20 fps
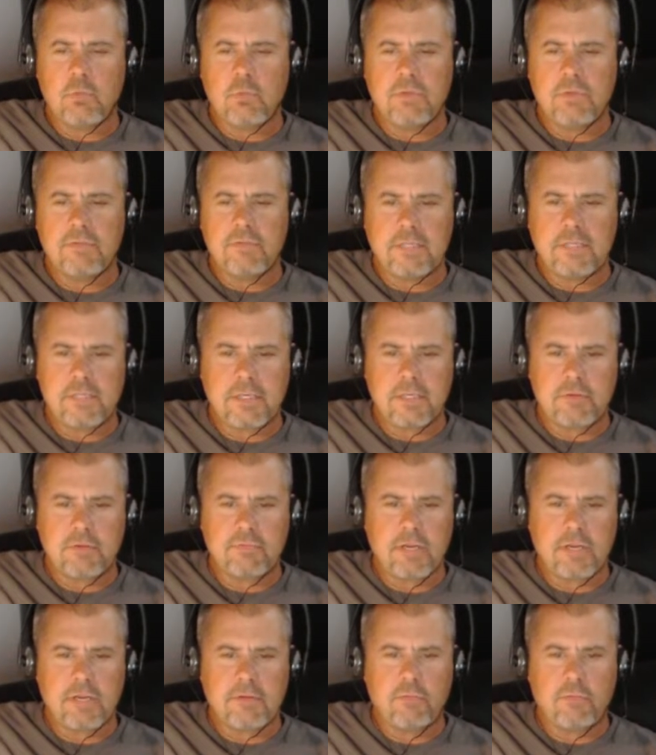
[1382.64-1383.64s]

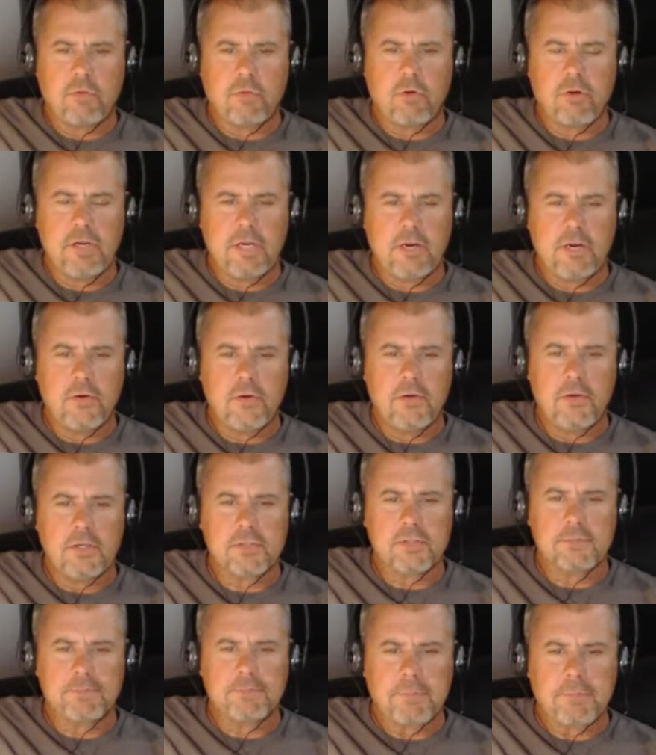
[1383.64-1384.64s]
identified 4 areas,
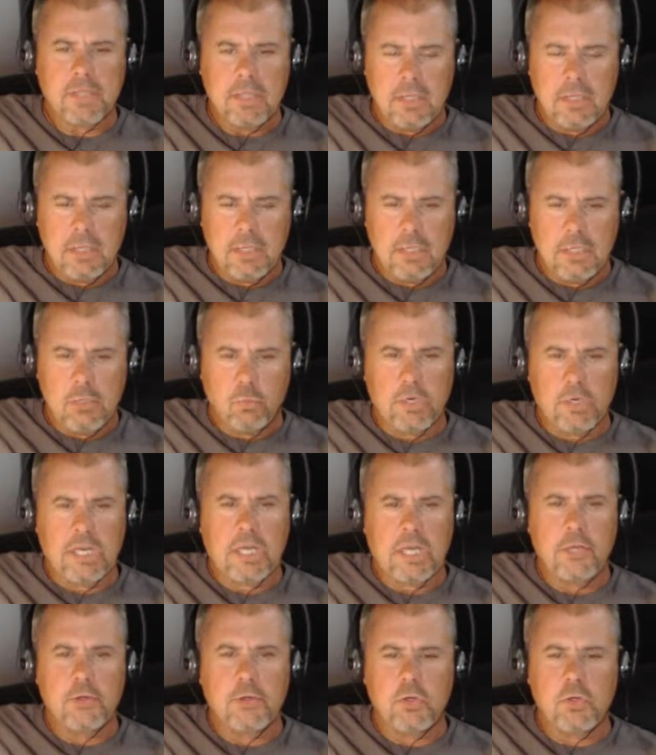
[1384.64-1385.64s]
and what I'll
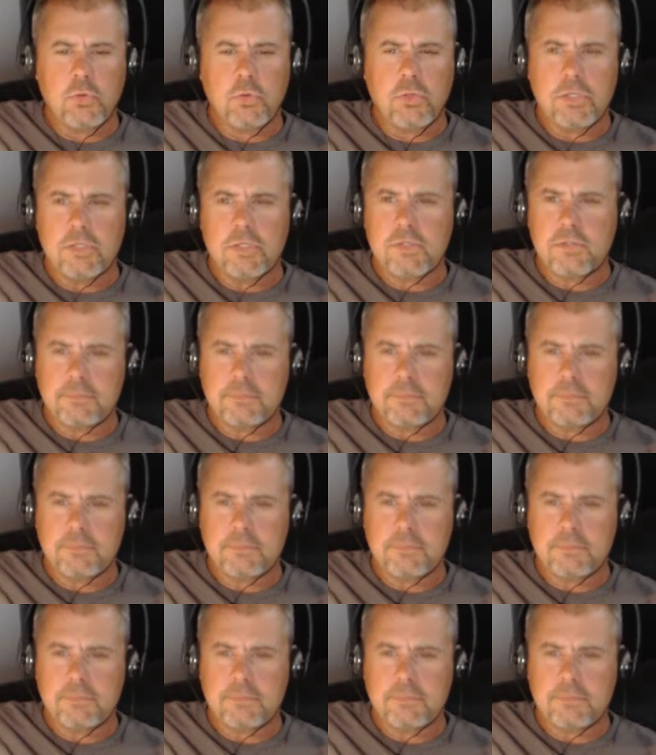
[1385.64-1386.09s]
do is,